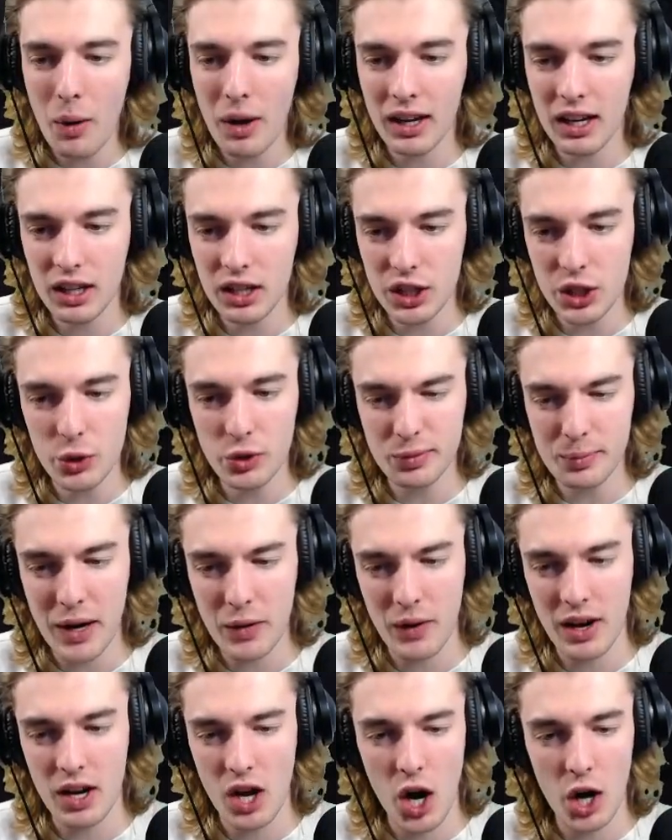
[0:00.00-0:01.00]
I could use my
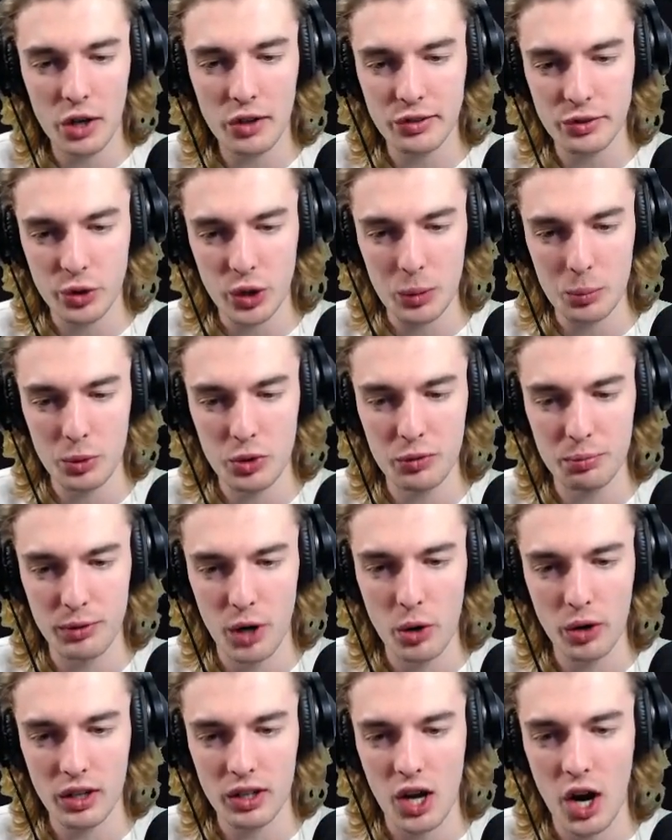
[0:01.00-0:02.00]
red hearts to remove
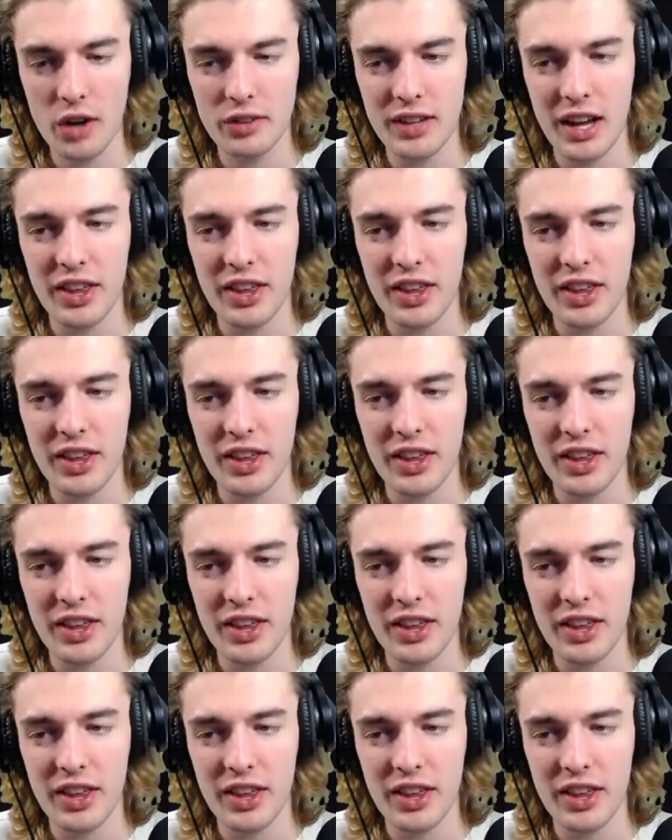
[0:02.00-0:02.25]
broken hearts.